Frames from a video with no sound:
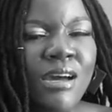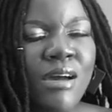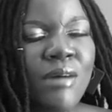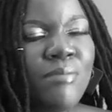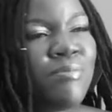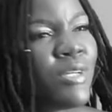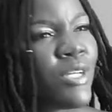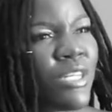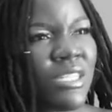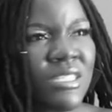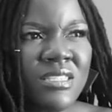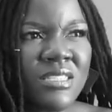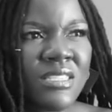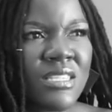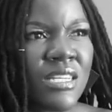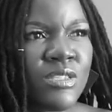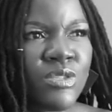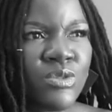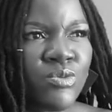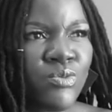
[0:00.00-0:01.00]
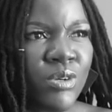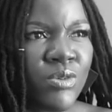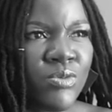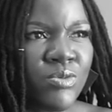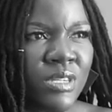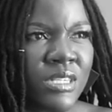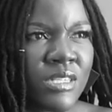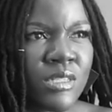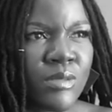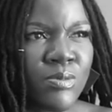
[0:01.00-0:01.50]
because that's what
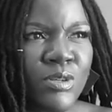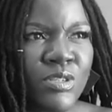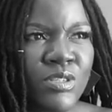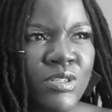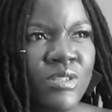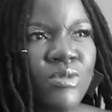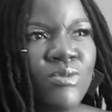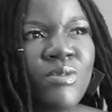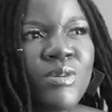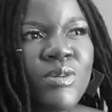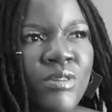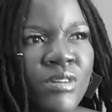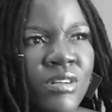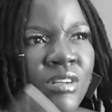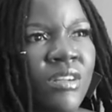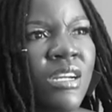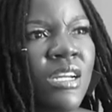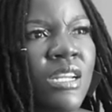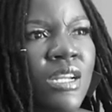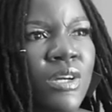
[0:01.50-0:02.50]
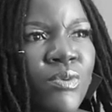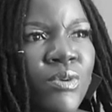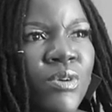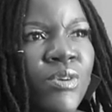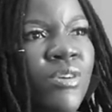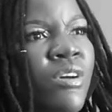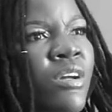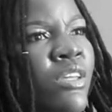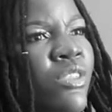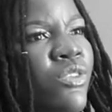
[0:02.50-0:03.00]
we're exposed to when we're learning, when
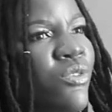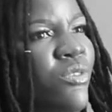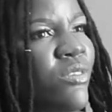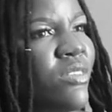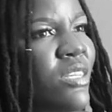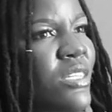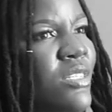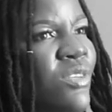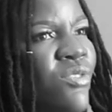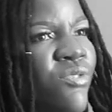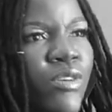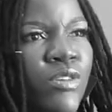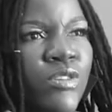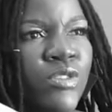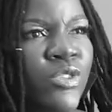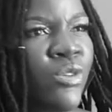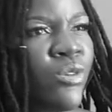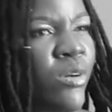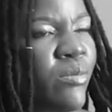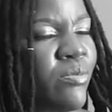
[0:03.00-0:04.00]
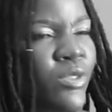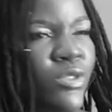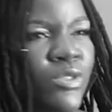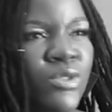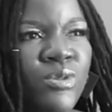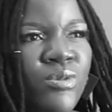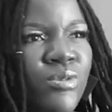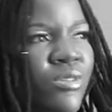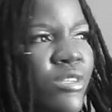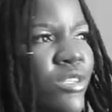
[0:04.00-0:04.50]
we're going through these Photoshop
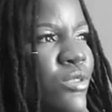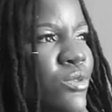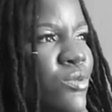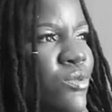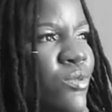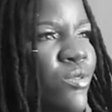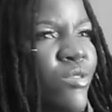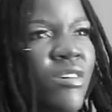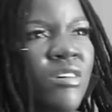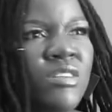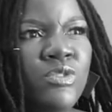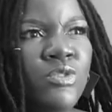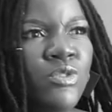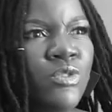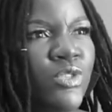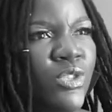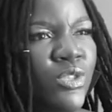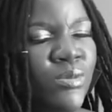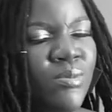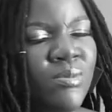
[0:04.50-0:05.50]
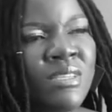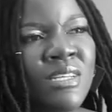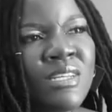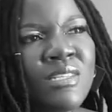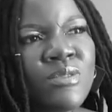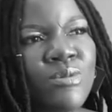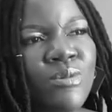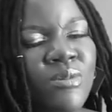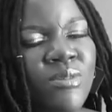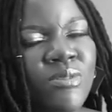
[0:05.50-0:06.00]
tutorials, when we're on YouTube and
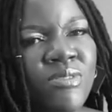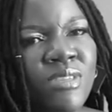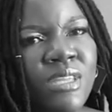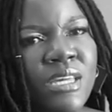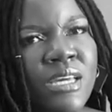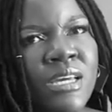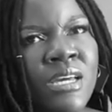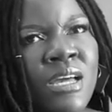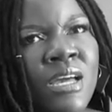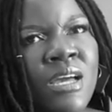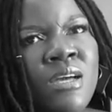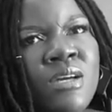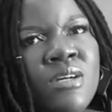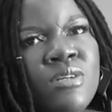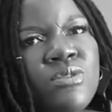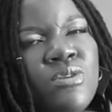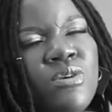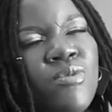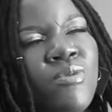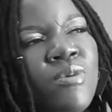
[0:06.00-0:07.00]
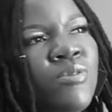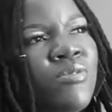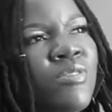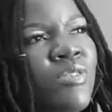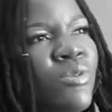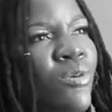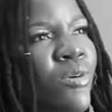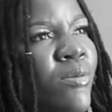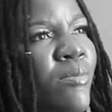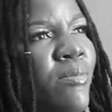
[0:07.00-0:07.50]
that sort of thing. So when we're
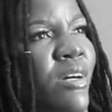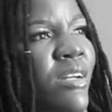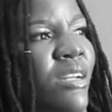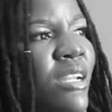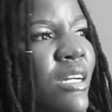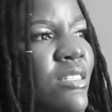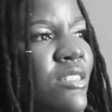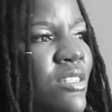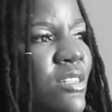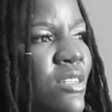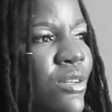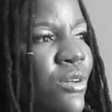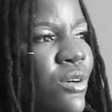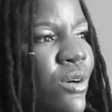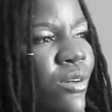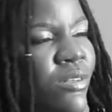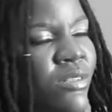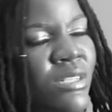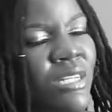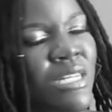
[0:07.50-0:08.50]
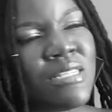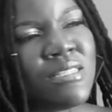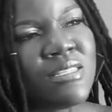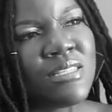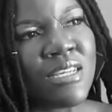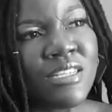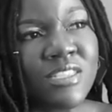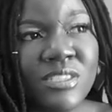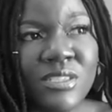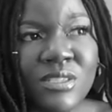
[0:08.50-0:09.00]
talking about like
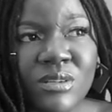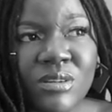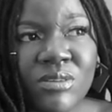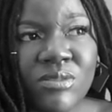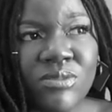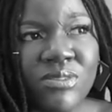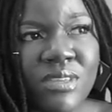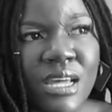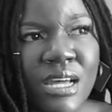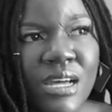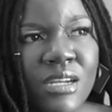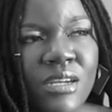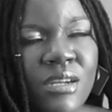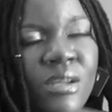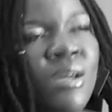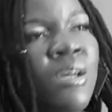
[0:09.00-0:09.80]
decolonization of that,